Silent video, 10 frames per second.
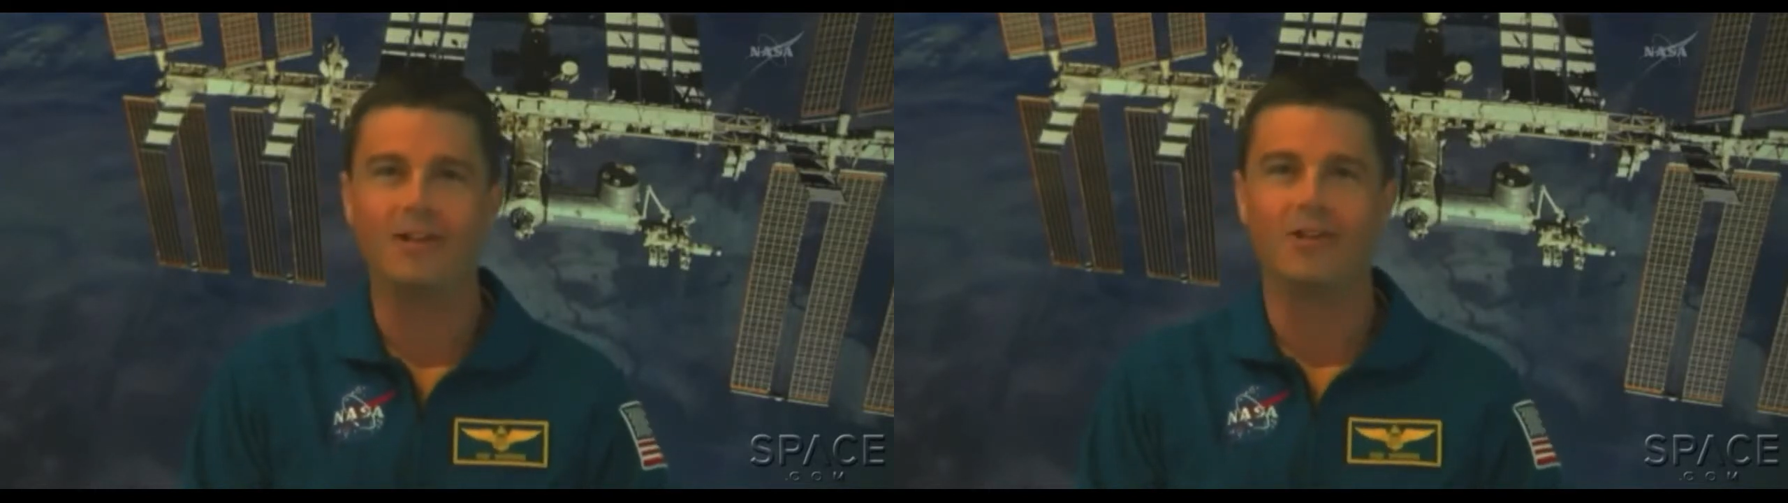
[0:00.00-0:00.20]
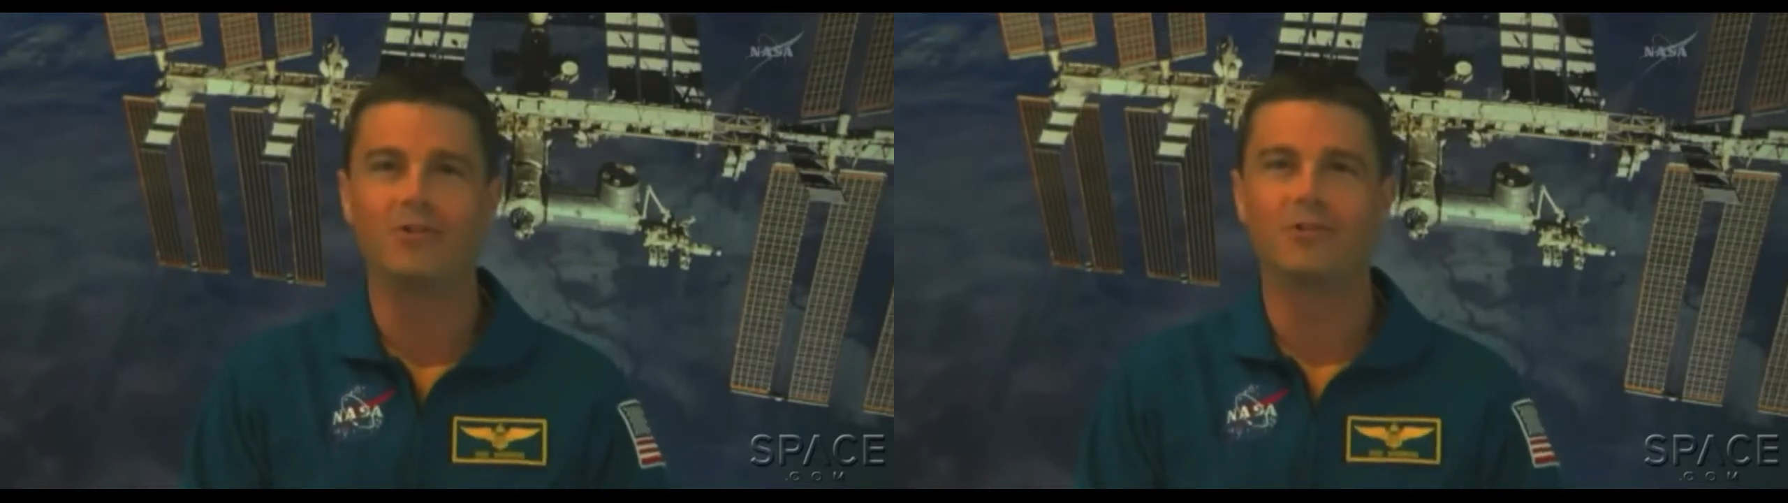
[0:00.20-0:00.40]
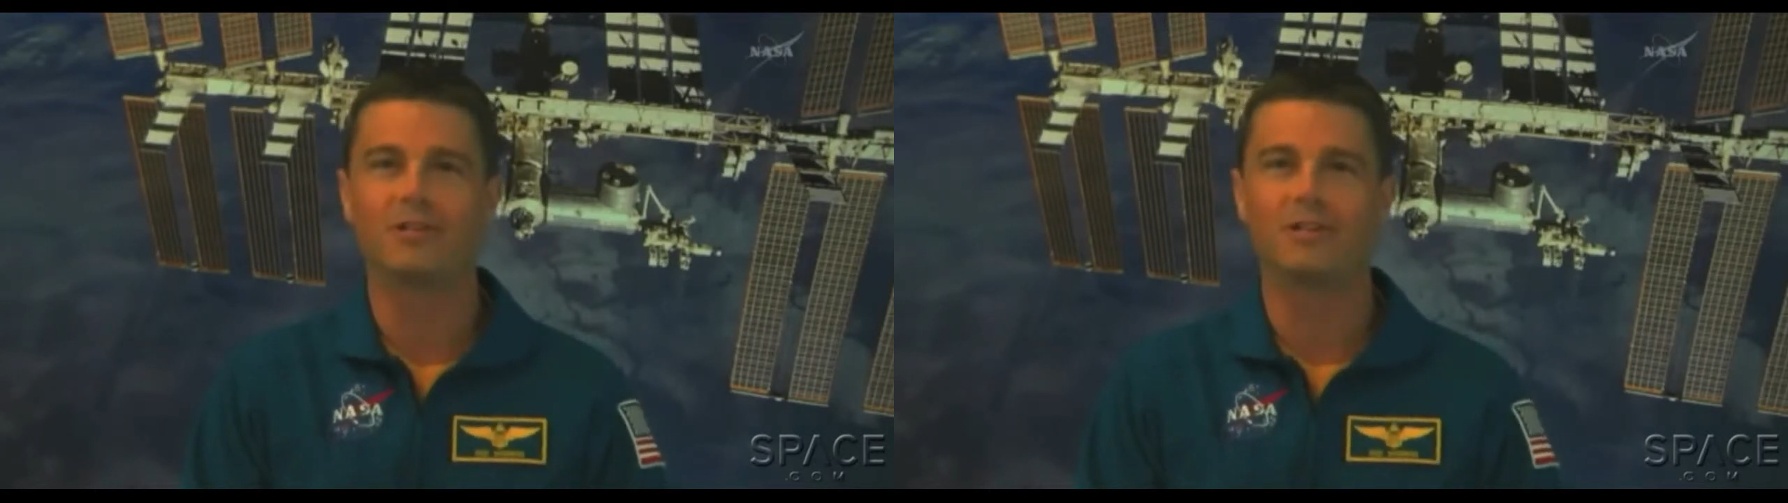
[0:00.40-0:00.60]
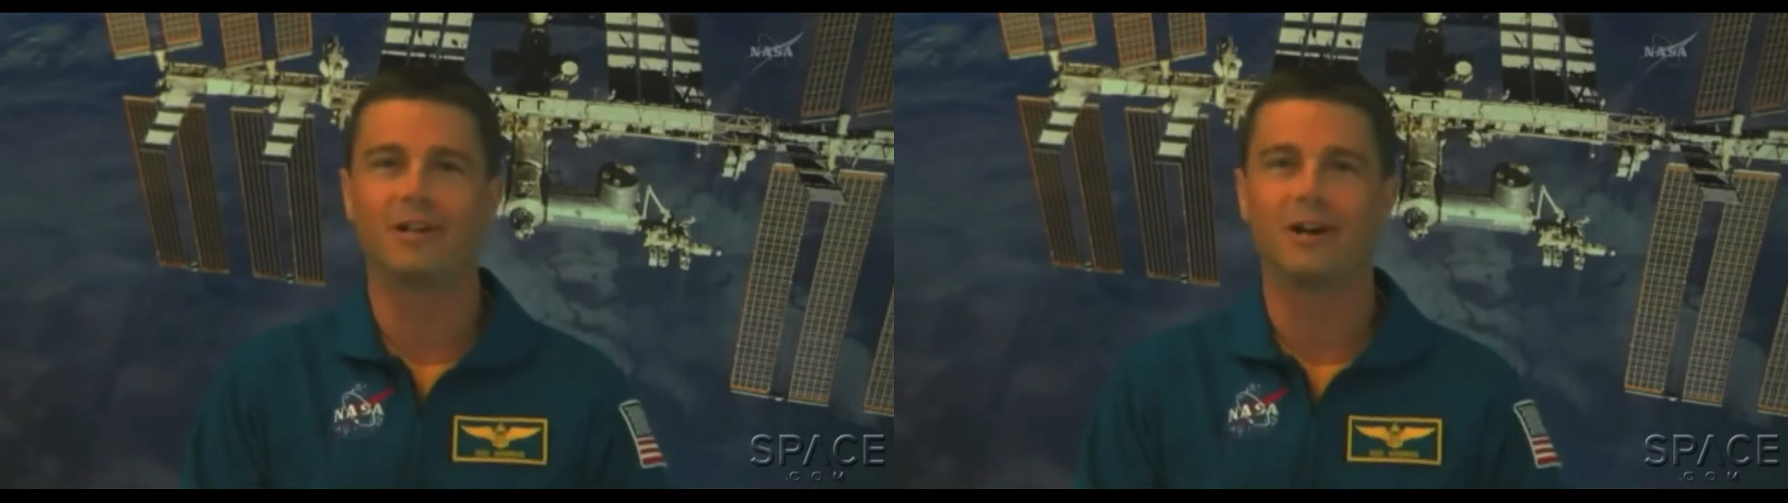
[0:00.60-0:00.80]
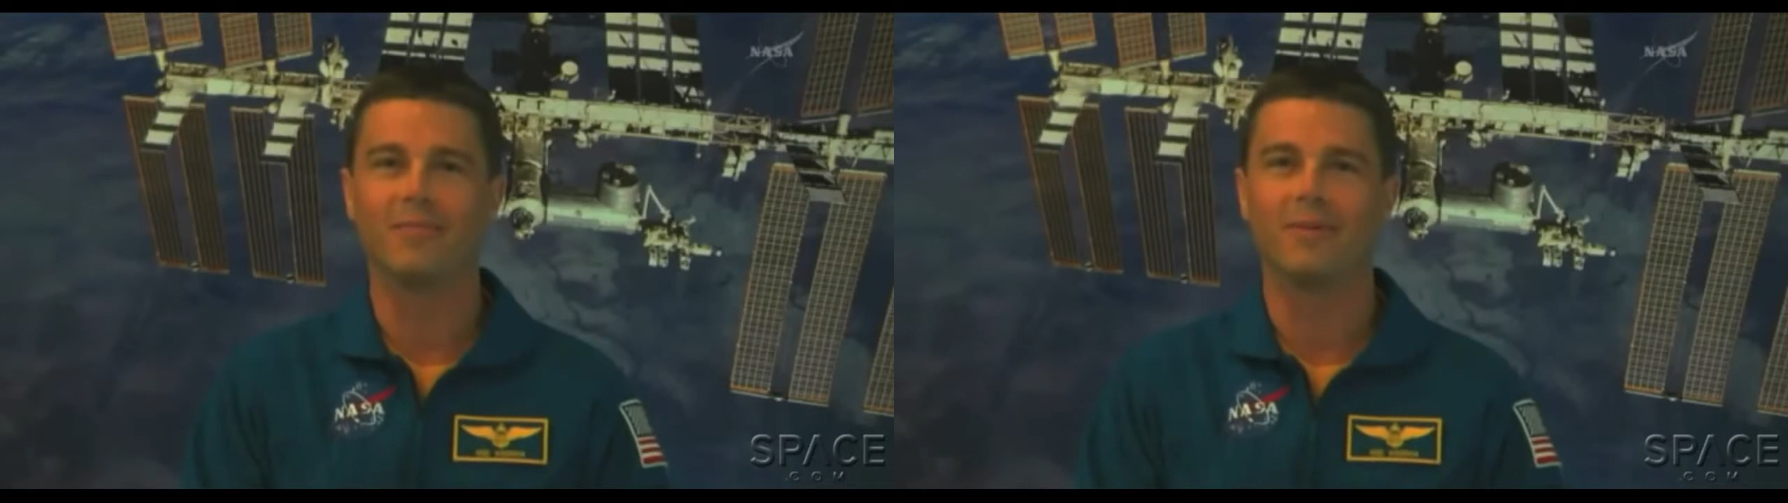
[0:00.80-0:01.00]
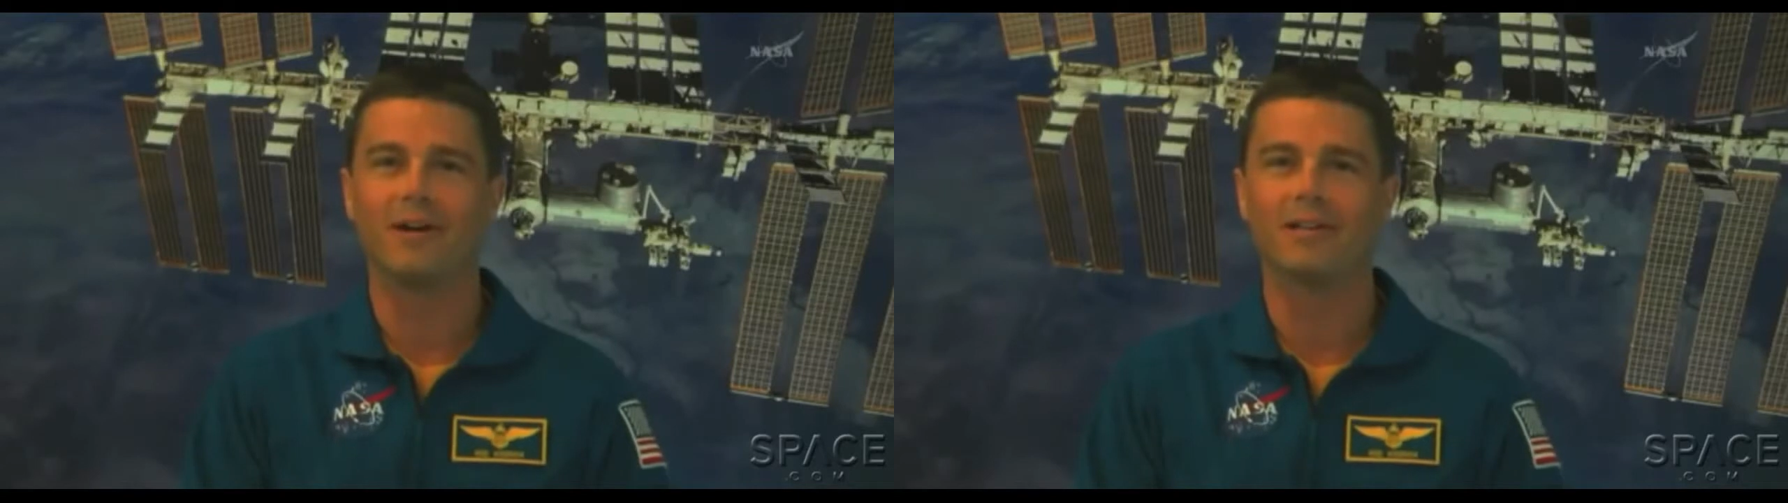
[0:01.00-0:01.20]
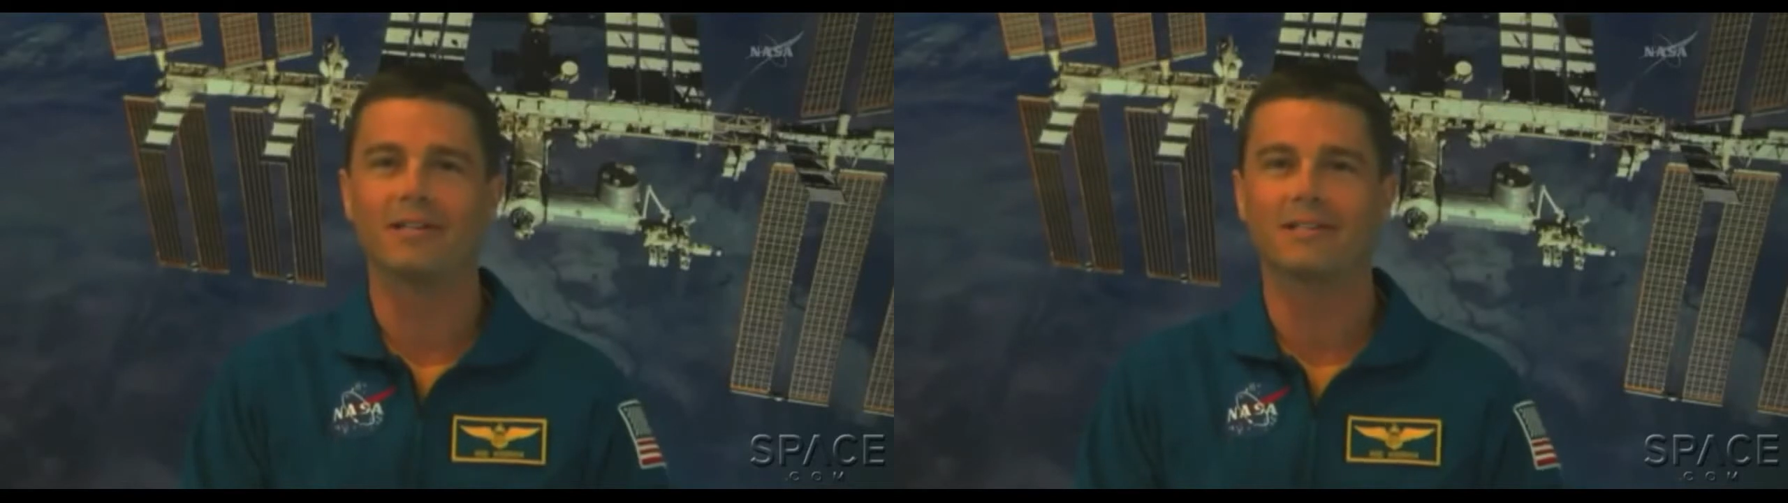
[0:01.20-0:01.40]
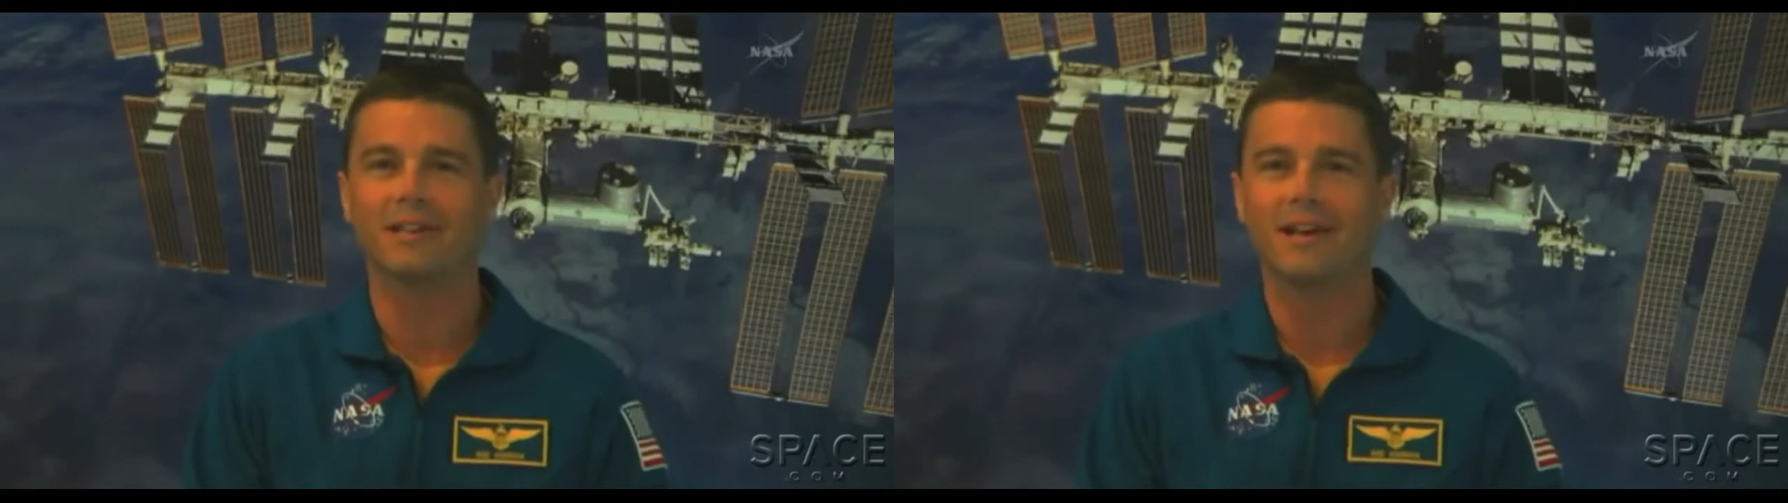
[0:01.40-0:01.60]
Houston
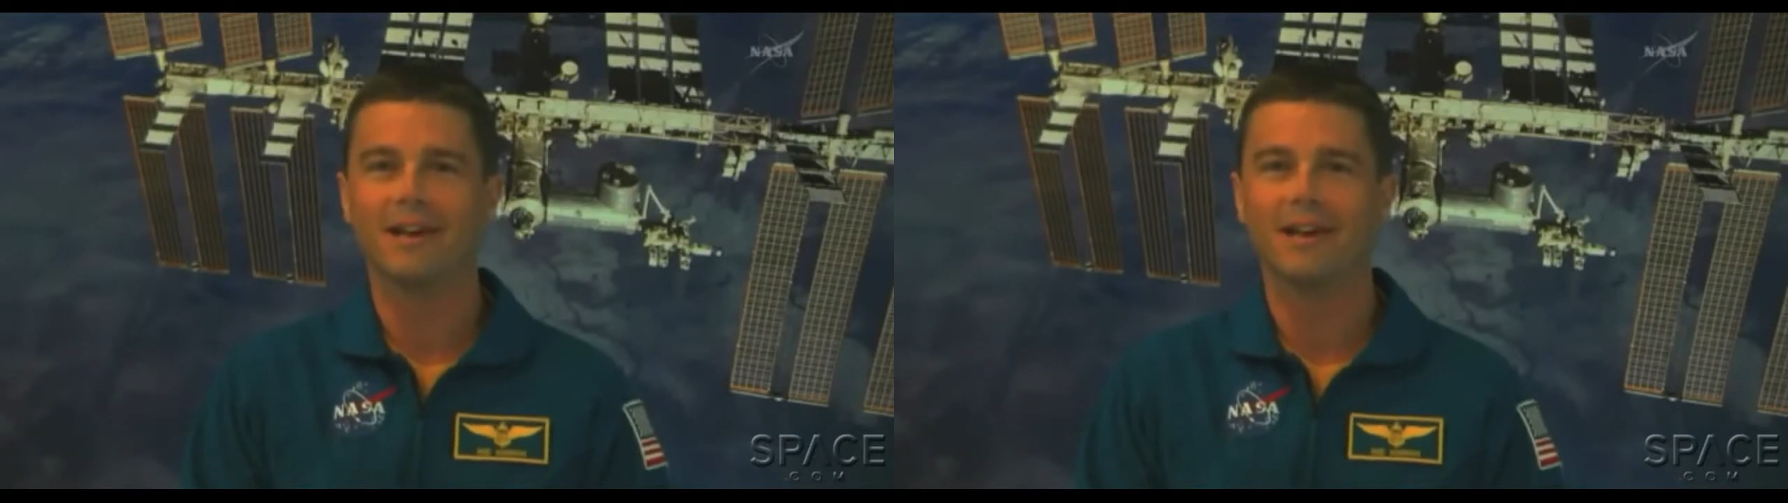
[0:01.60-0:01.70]
amongst